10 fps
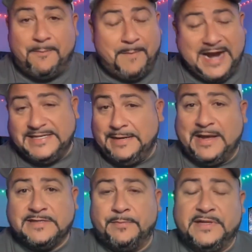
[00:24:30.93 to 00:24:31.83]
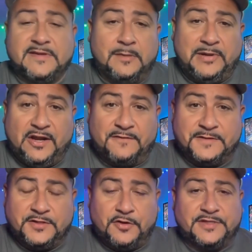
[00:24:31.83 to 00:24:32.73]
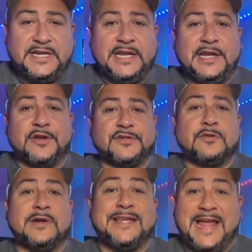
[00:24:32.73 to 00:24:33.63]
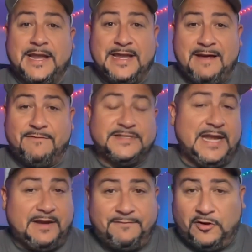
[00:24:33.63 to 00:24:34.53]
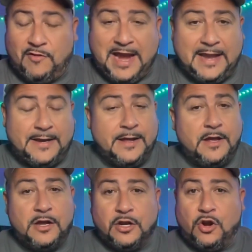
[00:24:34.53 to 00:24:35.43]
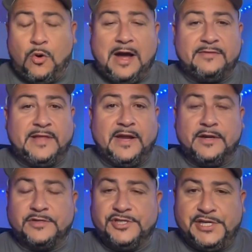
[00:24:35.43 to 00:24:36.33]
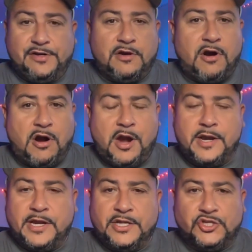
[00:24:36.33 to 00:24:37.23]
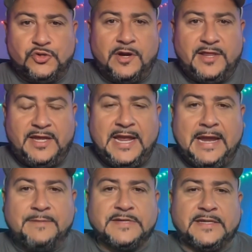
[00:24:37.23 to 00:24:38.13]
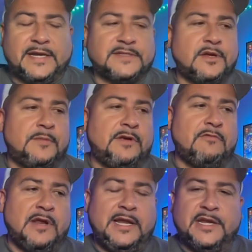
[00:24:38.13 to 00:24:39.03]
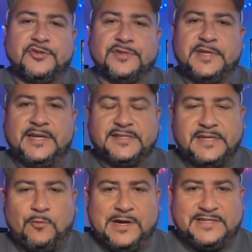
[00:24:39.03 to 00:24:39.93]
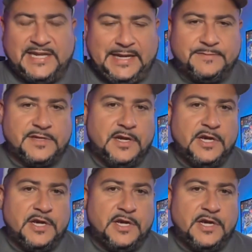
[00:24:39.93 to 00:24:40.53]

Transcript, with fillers: My team hasn't been to the playoffs in 13 years. So, again, never take it for granted. Go out there, cheer hard, enjoy the games. I think it's going to be really interesting to see what teams